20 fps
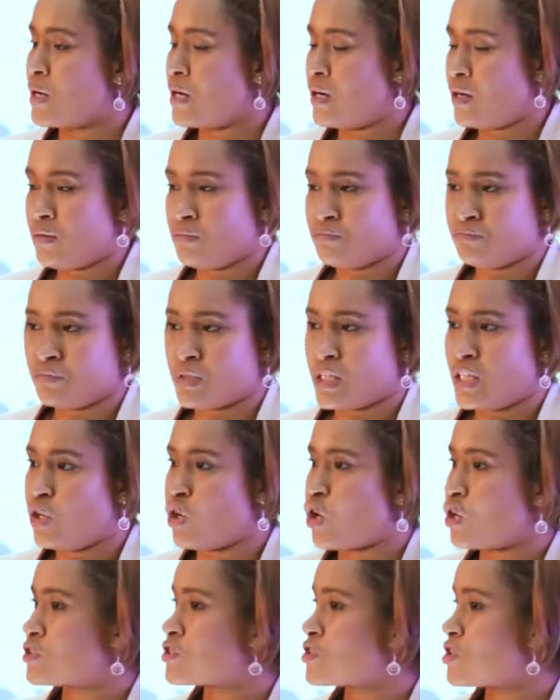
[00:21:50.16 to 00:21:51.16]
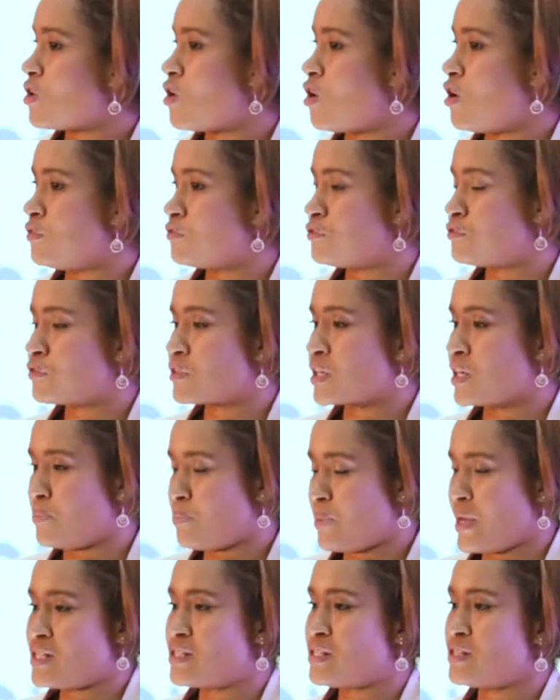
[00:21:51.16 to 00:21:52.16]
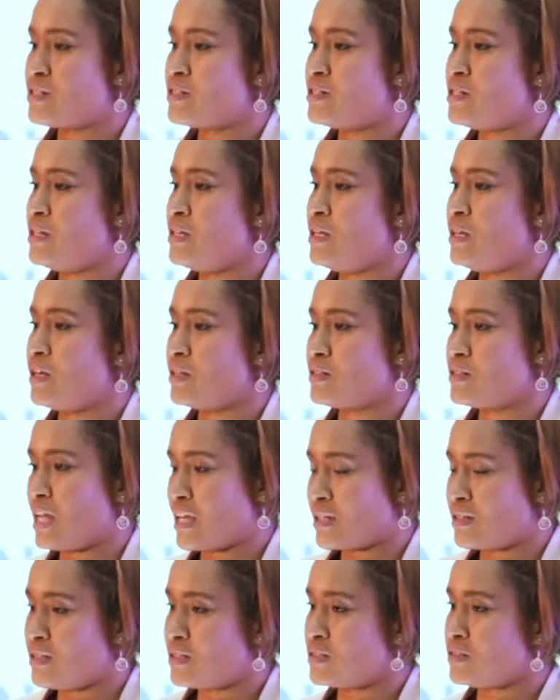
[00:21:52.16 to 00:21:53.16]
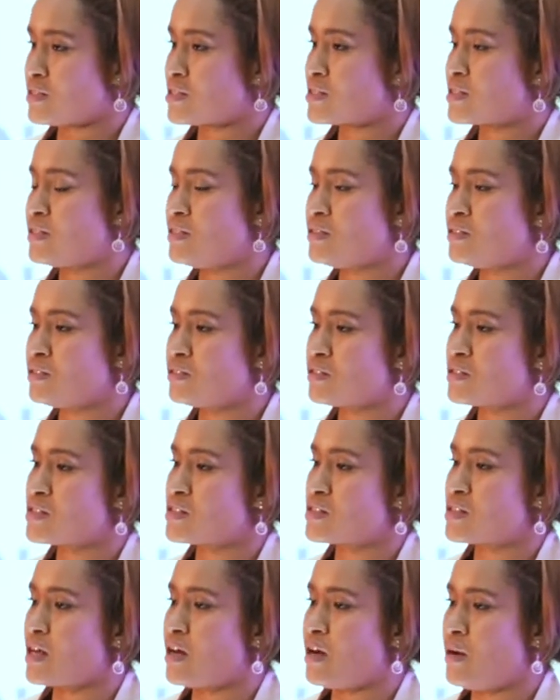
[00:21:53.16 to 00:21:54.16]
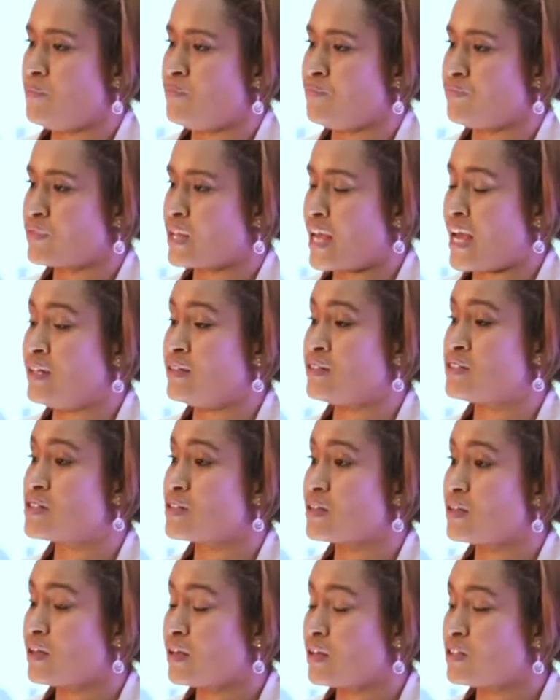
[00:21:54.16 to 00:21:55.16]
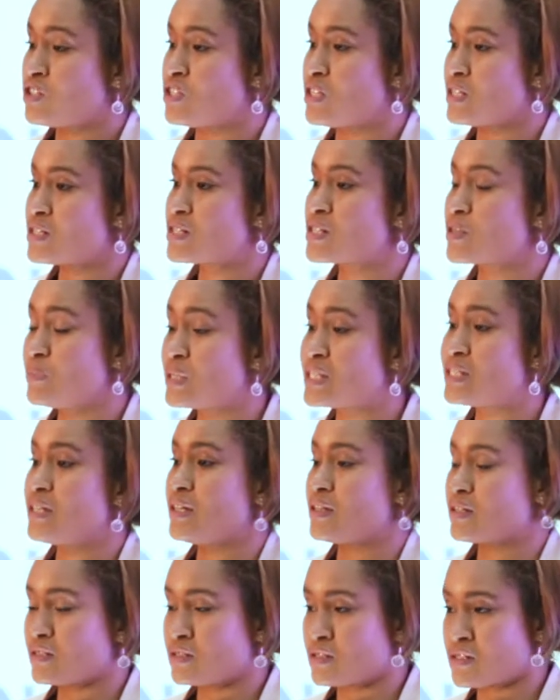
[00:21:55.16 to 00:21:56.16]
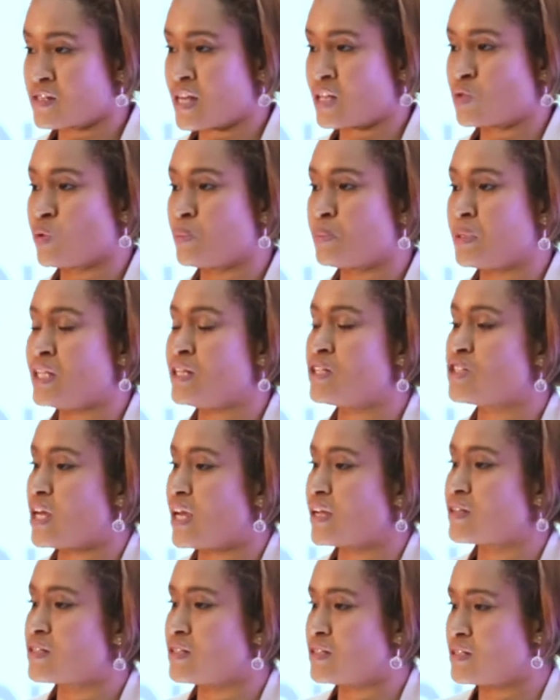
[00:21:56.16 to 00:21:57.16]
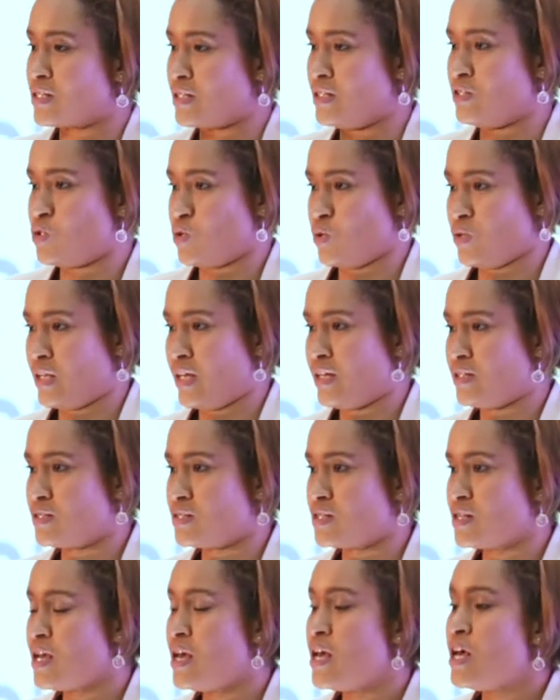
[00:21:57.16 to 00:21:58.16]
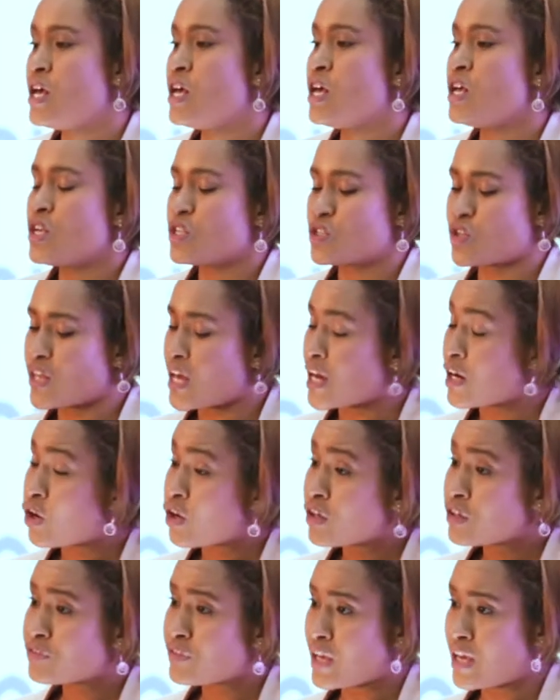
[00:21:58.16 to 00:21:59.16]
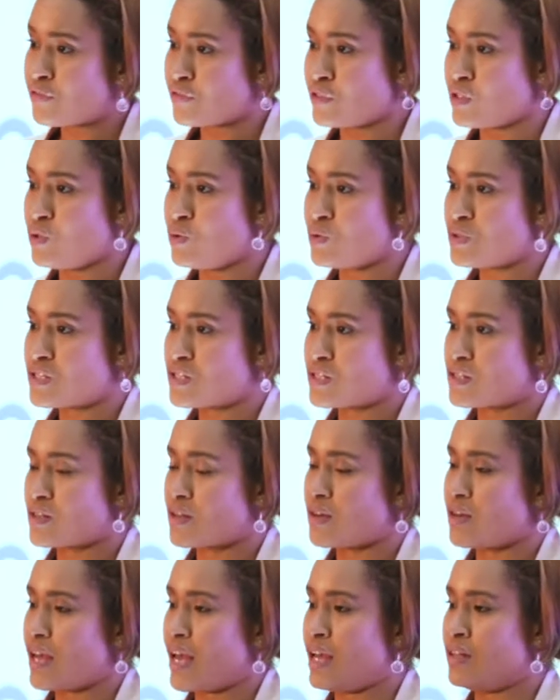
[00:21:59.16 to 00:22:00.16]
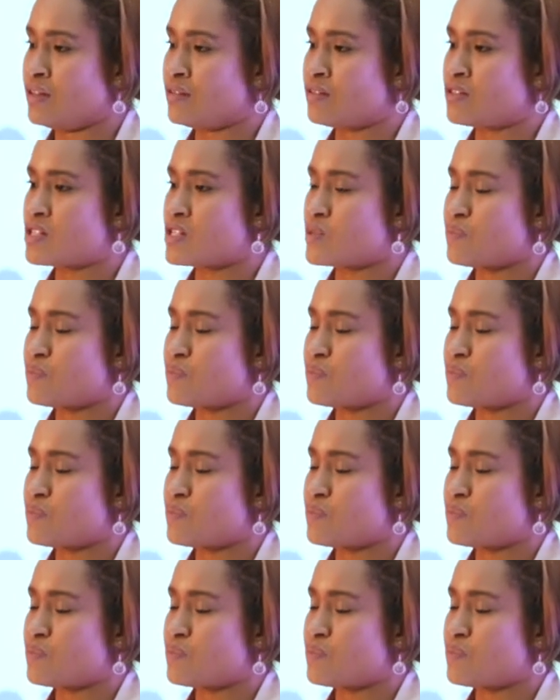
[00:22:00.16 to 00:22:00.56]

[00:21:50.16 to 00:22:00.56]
a lot of capacity, technical skills, and just materials that will be injected into that. So there are a lot of avenues and